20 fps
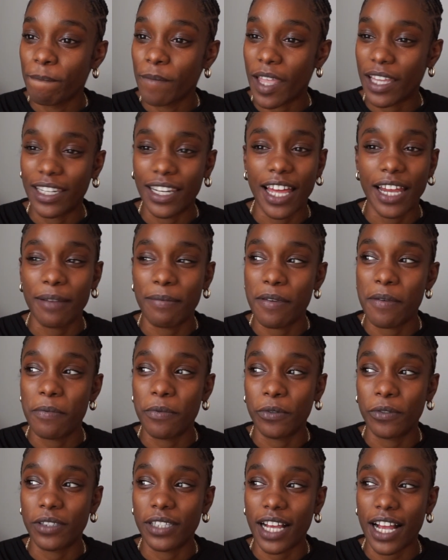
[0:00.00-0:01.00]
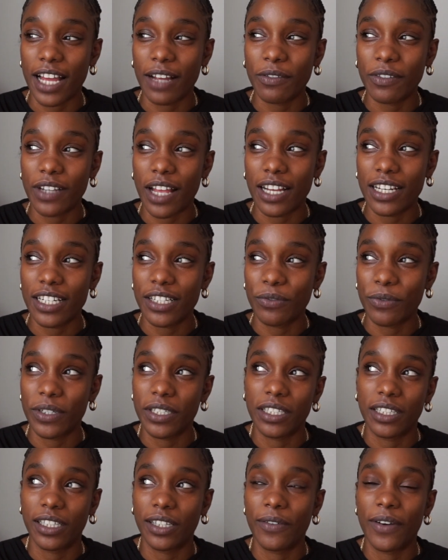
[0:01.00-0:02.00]
A lot of people's. Like I, was, I just
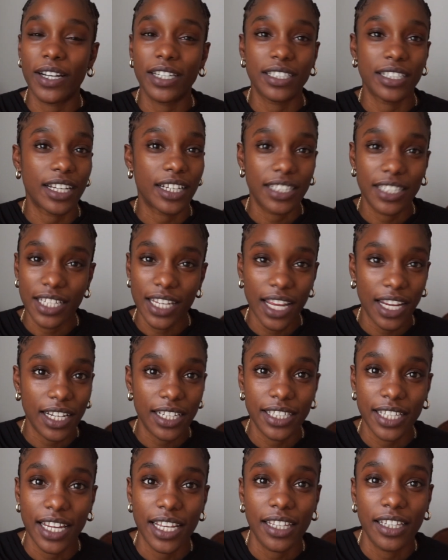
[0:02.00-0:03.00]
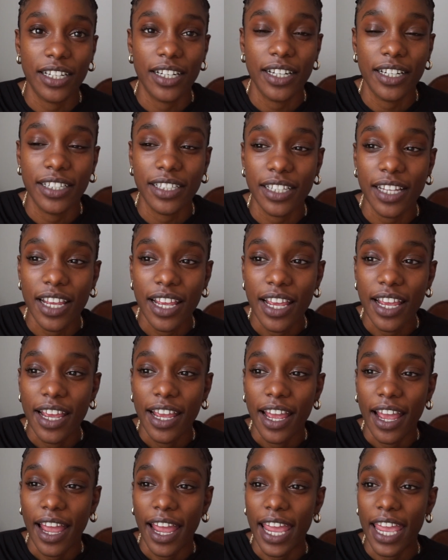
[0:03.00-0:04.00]
recently watched like Teyana Taylor's
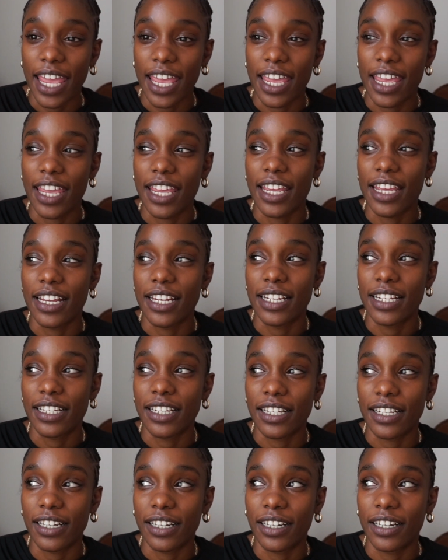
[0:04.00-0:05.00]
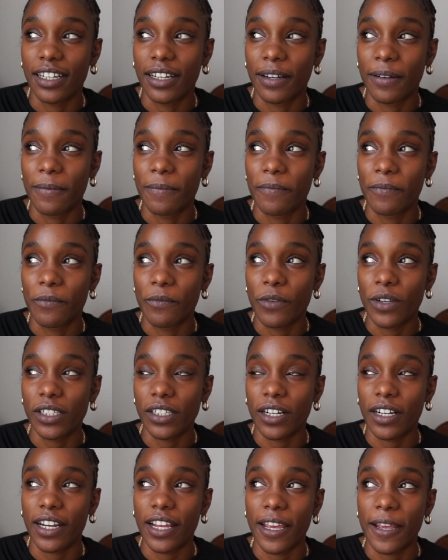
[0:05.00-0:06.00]
and um, what's
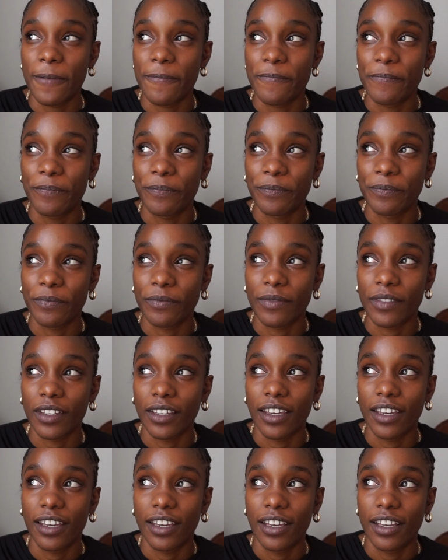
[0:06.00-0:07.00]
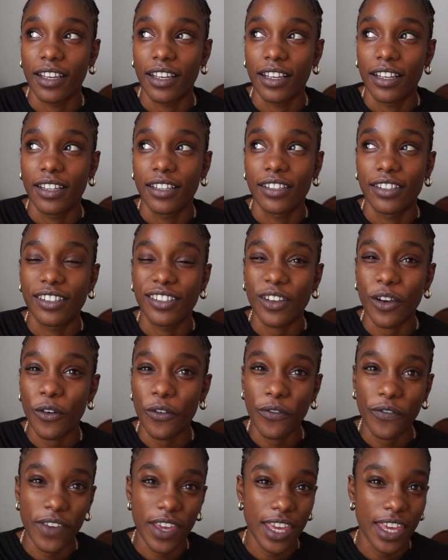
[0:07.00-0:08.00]
her name?
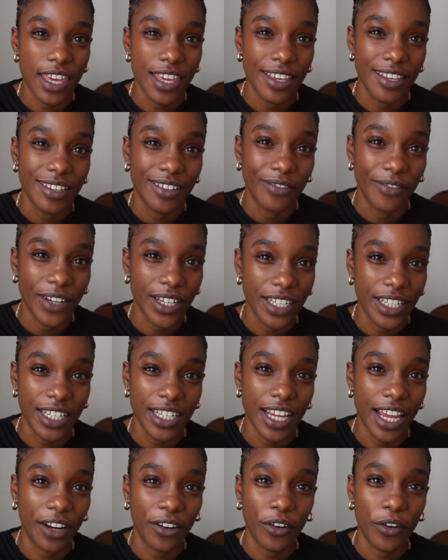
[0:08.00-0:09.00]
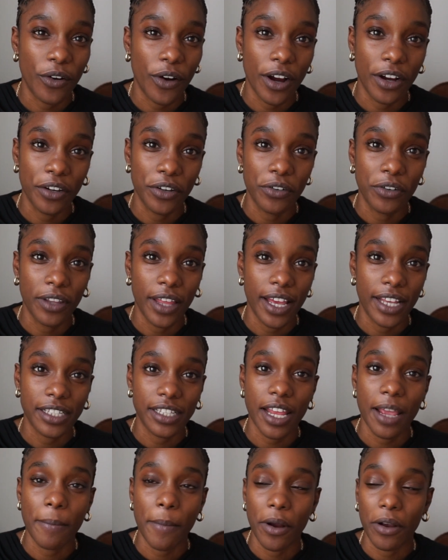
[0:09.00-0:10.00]
Sophie Richie. I don't know her new
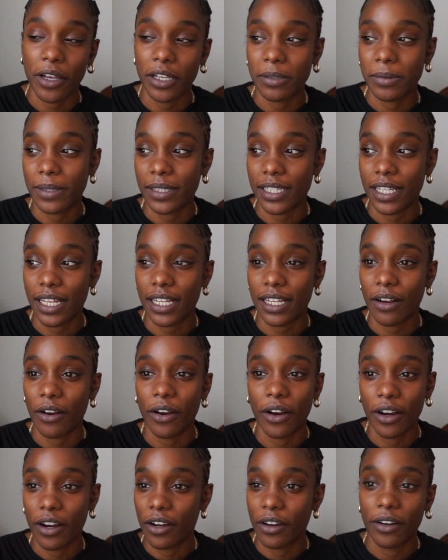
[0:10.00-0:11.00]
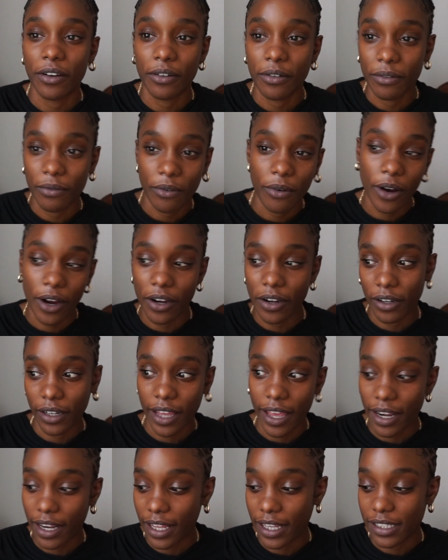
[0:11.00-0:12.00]
last name, her husband's last, or her or her
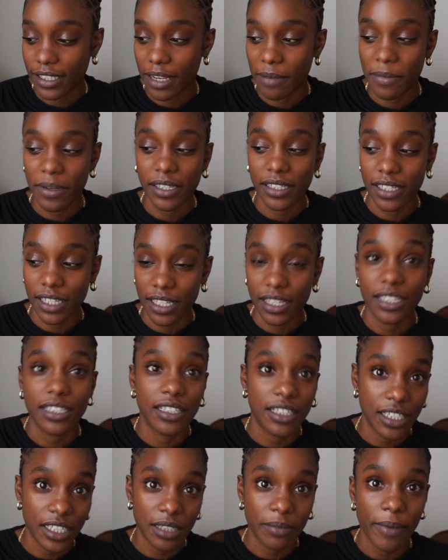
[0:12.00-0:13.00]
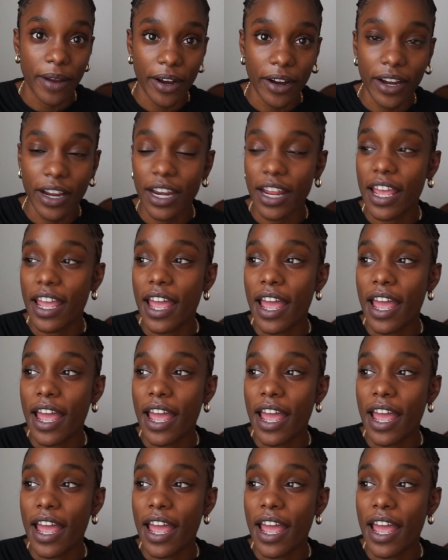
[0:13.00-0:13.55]
like last name is that she's married.